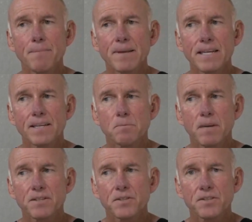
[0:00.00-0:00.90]
maybe
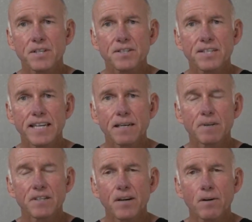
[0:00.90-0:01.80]
as much as
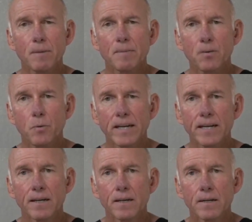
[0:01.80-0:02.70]
16, but generally
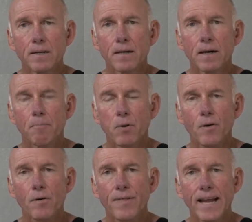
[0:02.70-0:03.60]
between
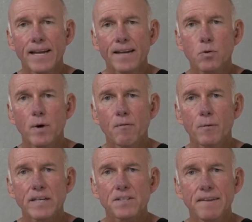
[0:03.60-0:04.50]
birth and
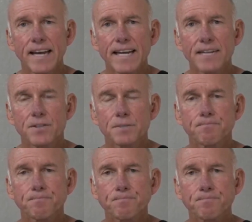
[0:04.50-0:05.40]
12 weeks of
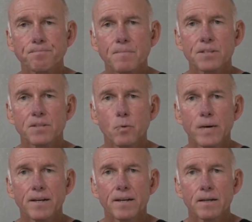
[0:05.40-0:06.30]
age
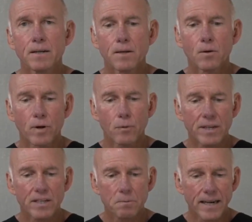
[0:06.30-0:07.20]
is when
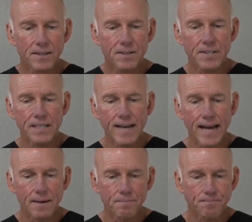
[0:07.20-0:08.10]
we expect to
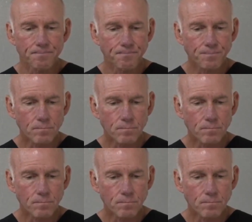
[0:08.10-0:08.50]
see that.